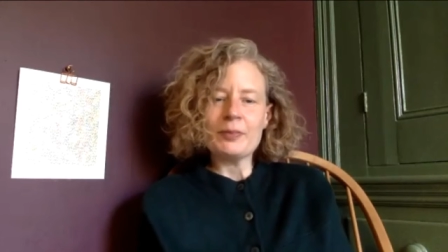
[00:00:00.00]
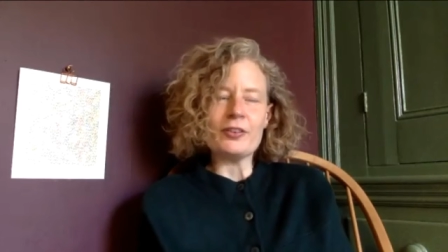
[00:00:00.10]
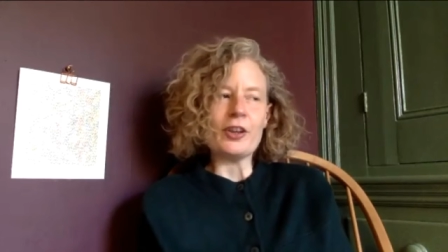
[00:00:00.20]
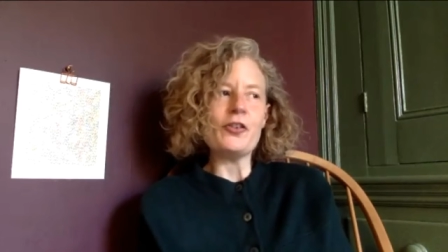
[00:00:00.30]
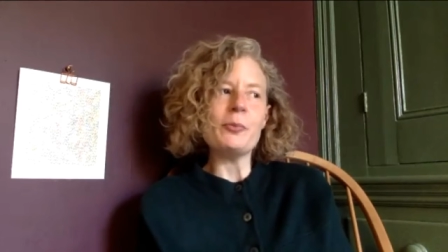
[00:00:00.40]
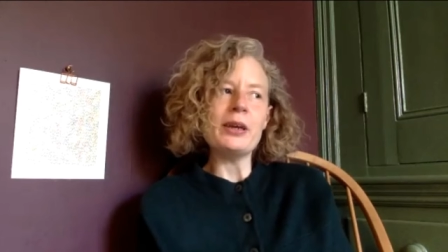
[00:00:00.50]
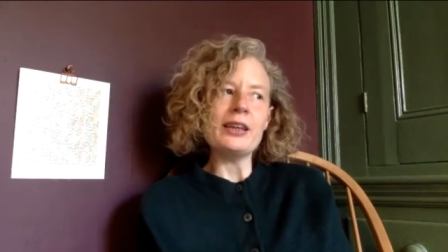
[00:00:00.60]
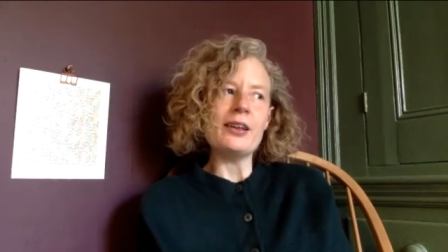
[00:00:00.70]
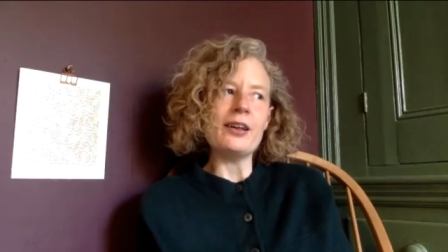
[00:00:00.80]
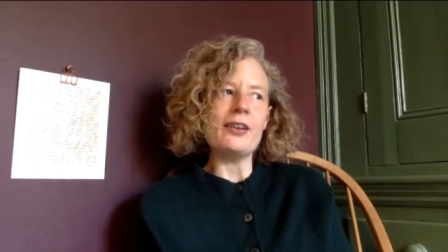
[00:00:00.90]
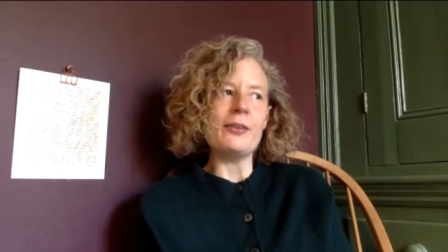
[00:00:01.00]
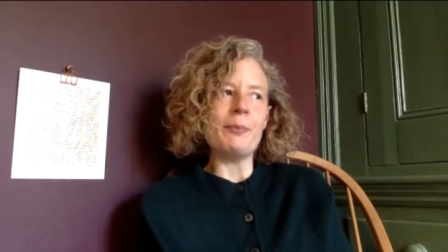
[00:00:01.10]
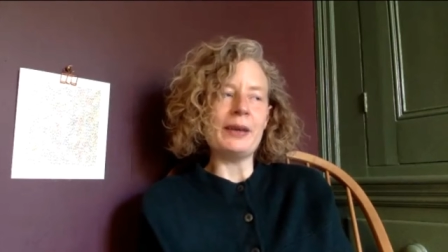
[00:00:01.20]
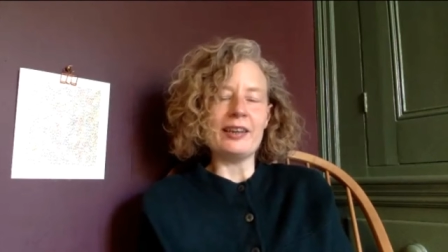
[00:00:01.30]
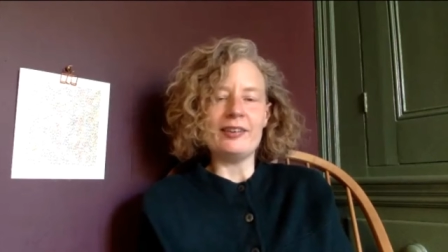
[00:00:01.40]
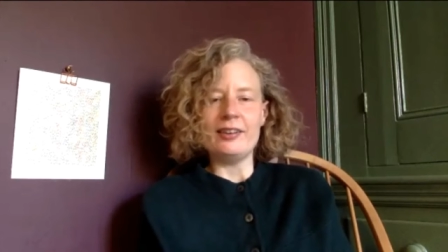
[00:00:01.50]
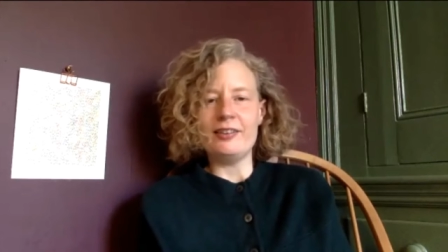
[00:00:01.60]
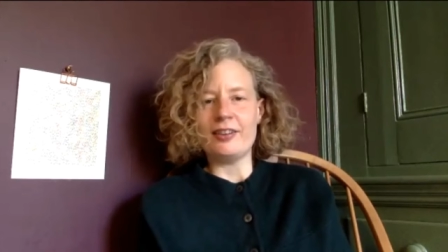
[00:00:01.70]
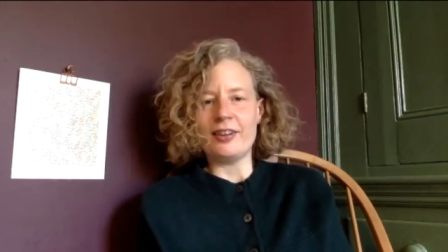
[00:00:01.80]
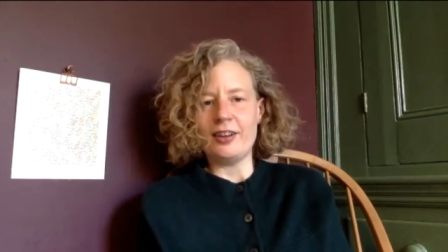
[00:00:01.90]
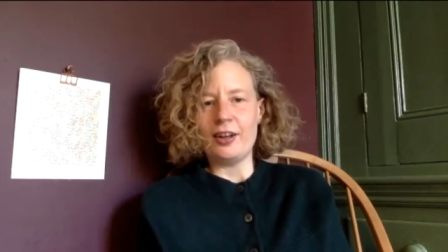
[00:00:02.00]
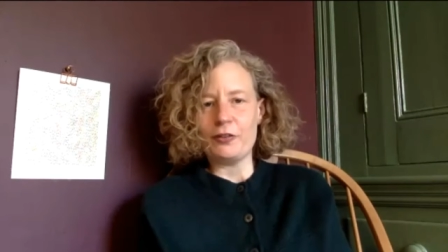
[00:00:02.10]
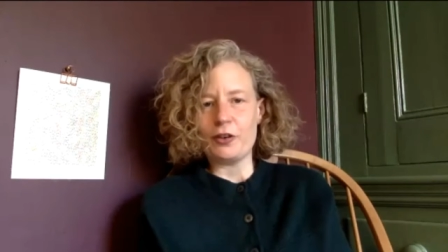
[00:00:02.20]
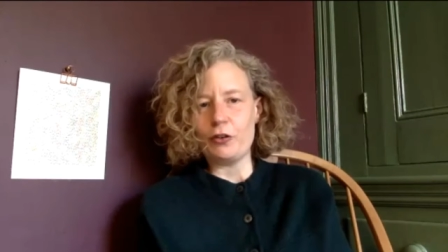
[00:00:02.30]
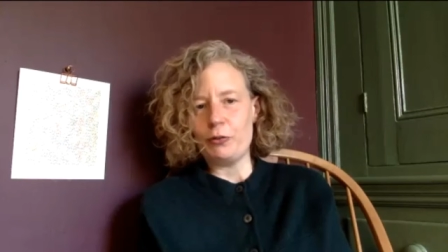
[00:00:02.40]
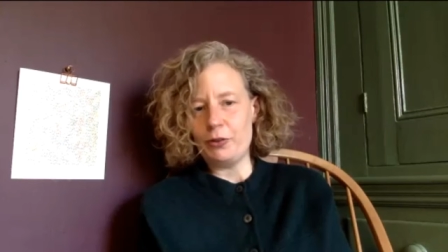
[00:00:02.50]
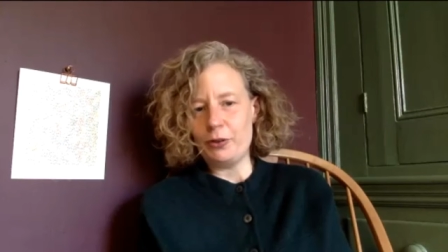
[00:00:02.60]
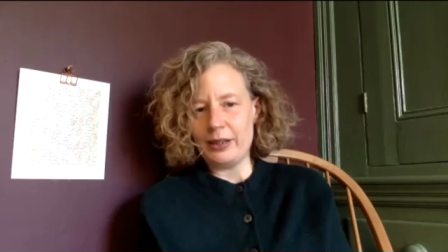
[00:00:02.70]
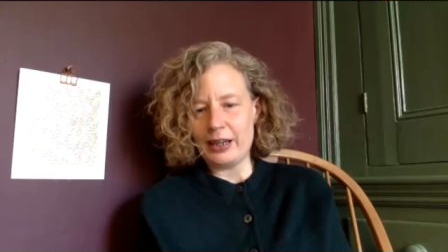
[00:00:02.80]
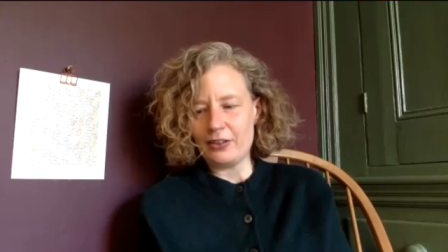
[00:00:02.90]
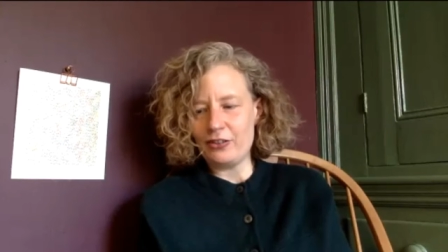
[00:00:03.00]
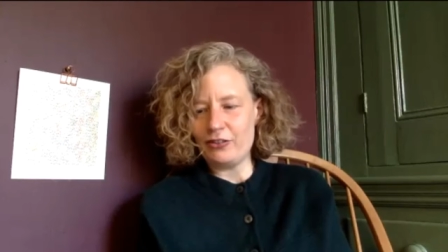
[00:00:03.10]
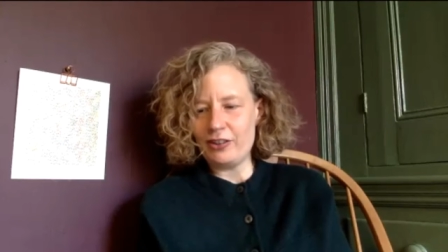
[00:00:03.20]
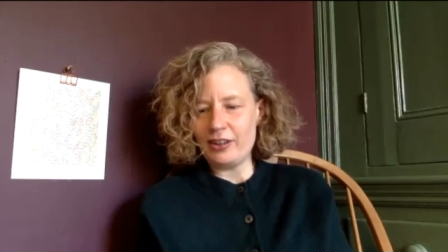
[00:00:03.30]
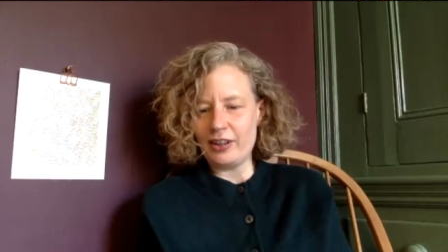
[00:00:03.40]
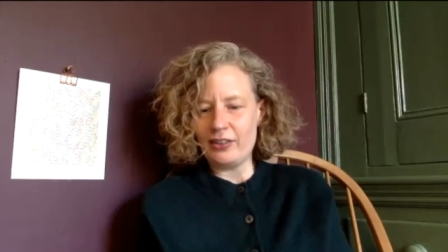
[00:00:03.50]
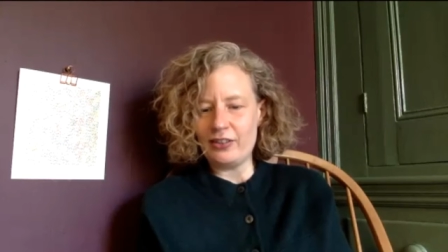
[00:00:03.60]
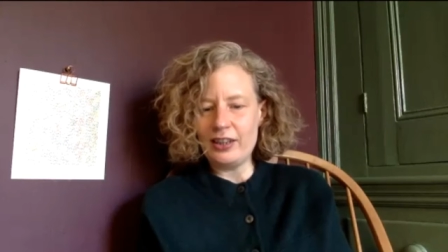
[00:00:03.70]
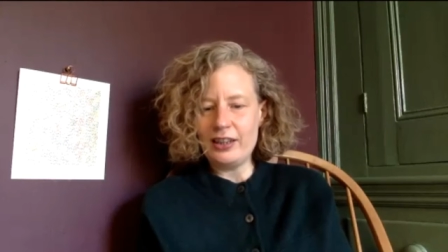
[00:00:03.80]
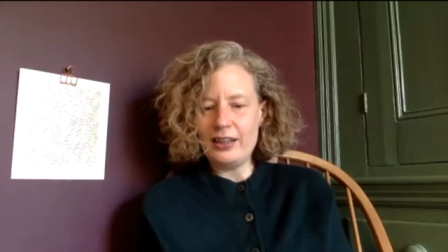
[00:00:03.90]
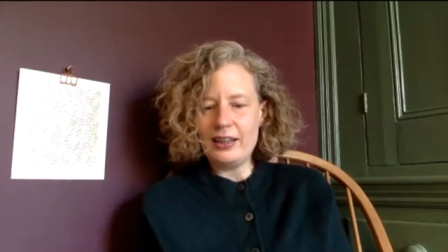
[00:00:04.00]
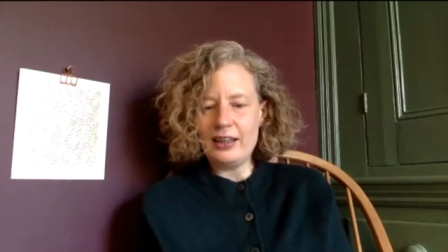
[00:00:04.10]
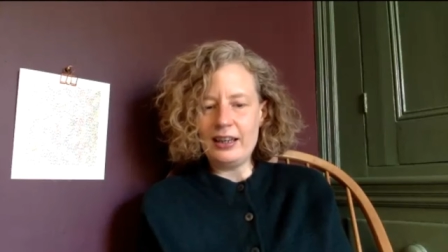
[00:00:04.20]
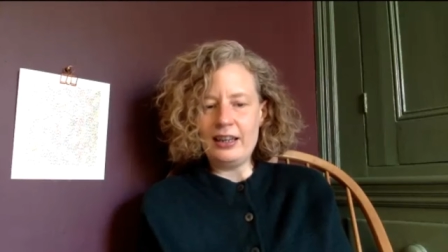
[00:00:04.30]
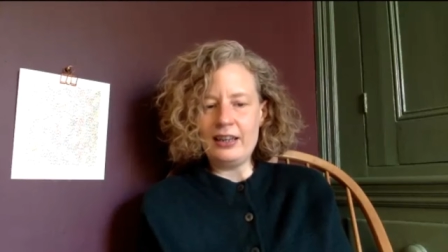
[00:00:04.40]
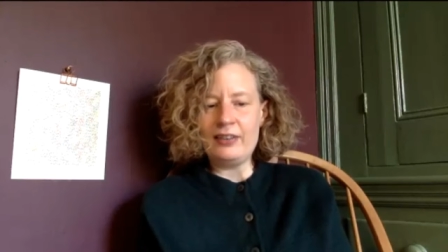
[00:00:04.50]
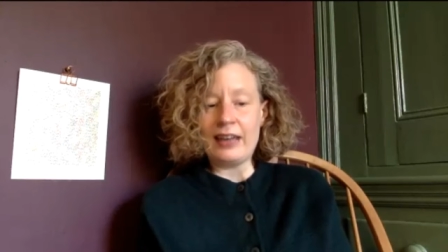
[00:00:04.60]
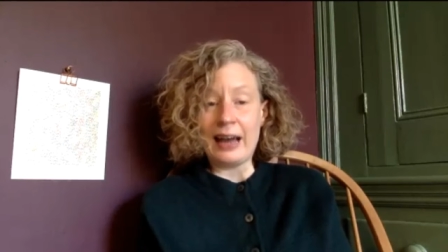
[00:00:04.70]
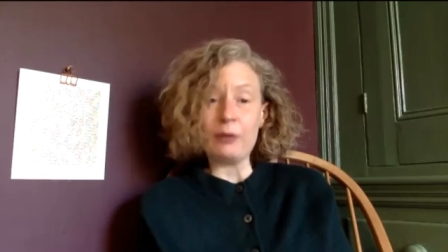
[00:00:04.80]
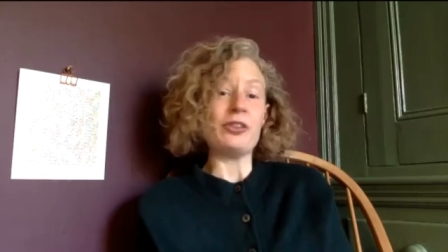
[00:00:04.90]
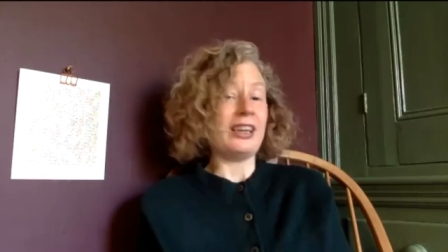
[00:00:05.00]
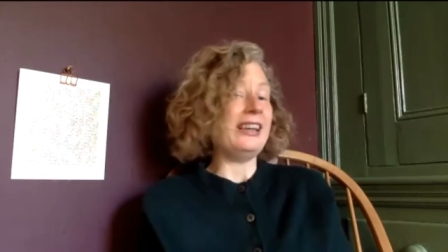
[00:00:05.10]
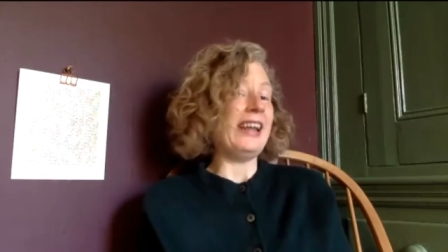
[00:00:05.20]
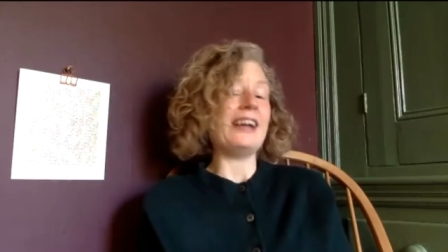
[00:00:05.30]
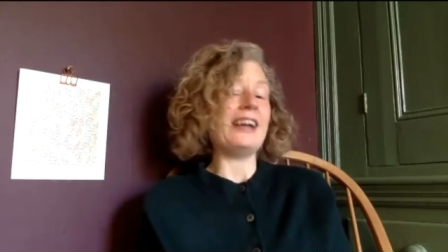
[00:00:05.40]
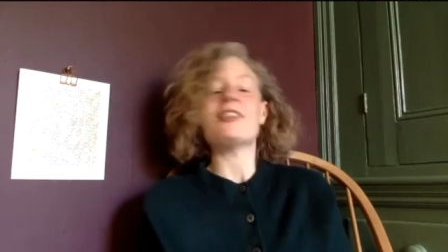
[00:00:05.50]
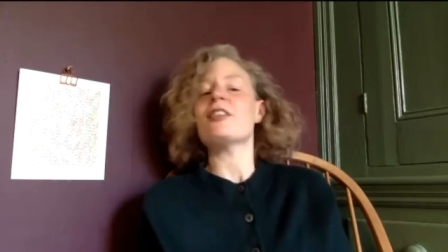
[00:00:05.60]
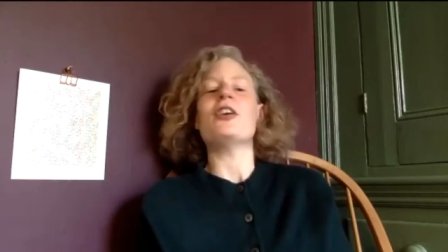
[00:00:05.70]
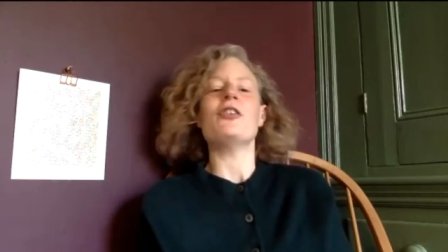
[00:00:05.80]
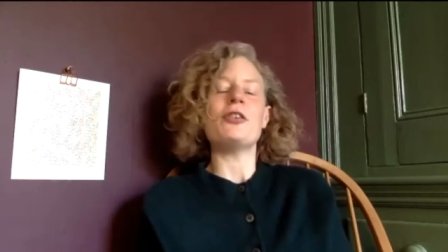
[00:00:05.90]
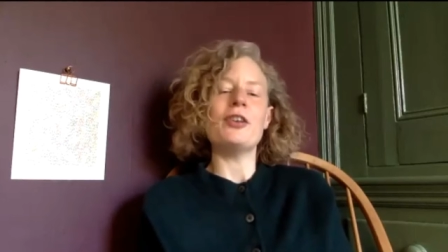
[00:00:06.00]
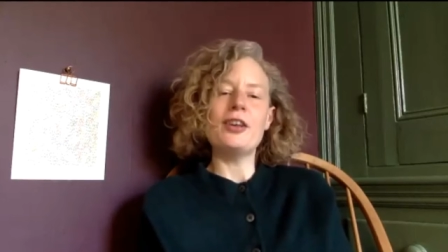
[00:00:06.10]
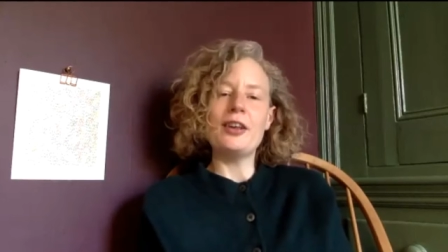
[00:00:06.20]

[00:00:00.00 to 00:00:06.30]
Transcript: And so for me, the biggest insight that I've got from doing action research is how to connect those